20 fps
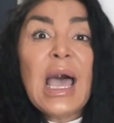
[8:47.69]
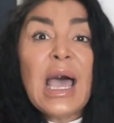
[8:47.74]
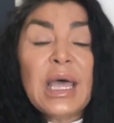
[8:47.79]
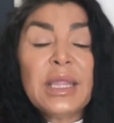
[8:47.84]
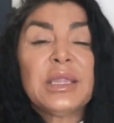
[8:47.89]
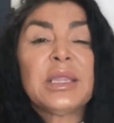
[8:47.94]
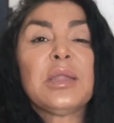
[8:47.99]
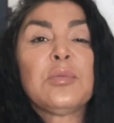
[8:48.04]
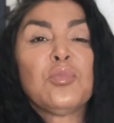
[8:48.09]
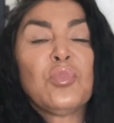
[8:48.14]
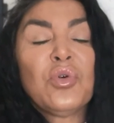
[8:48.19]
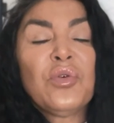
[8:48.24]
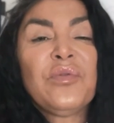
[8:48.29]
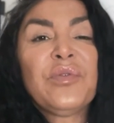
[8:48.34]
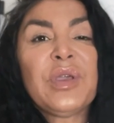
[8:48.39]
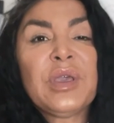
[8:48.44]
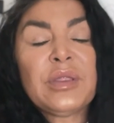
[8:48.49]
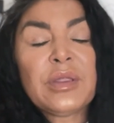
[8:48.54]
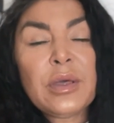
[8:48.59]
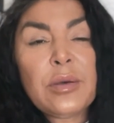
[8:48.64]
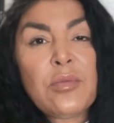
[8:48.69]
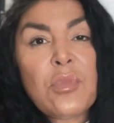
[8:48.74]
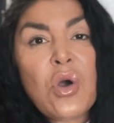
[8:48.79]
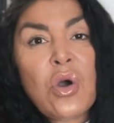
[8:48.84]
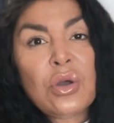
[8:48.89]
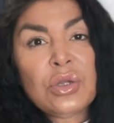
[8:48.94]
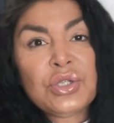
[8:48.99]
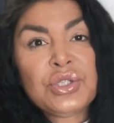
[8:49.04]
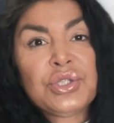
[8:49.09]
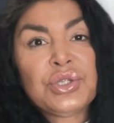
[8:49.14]
and then moving them
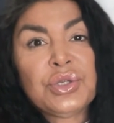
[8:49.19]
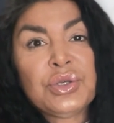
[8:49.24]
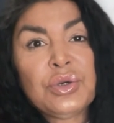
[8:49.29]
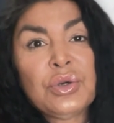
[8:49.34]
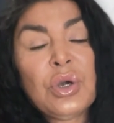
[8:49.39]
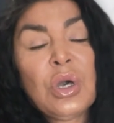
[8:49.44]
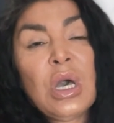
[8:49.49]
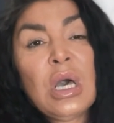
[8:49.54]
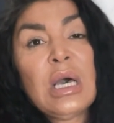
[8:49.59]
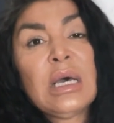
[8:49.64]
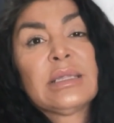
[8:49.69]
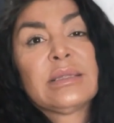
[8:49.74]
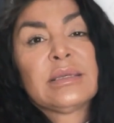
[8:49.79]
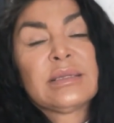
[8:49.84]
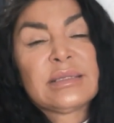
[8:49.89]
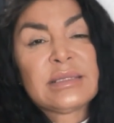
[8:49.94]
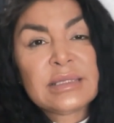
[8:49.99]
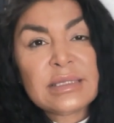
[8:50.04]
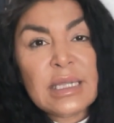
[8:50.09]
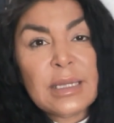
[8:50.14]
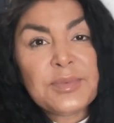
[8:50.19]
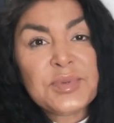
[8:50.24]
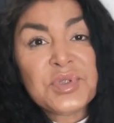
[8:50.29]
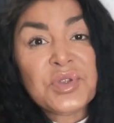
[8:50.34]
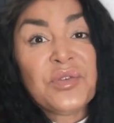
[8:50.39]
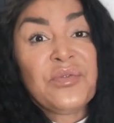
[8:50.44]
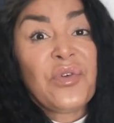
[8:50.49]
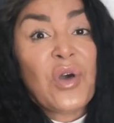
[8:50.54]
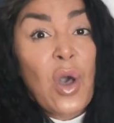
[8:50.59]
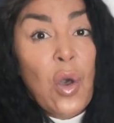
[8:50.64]
on to the
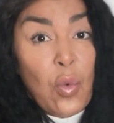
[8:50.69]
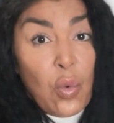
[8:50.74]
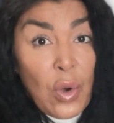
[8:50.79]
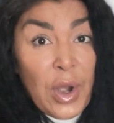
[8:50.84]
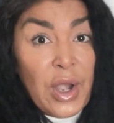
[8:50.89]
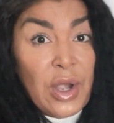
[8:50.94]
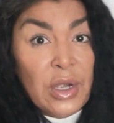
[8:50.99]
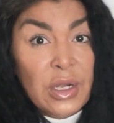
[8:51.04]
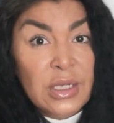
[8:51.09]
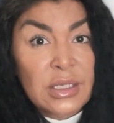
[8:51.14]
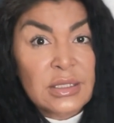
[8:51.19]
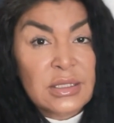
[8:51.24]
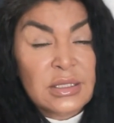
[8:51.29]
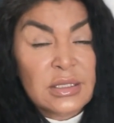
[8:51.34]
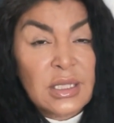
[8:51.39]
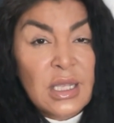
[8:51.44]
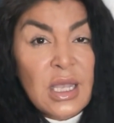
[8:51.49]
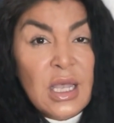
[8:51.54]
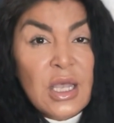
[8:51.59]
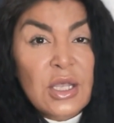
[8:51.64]
steps of awareness.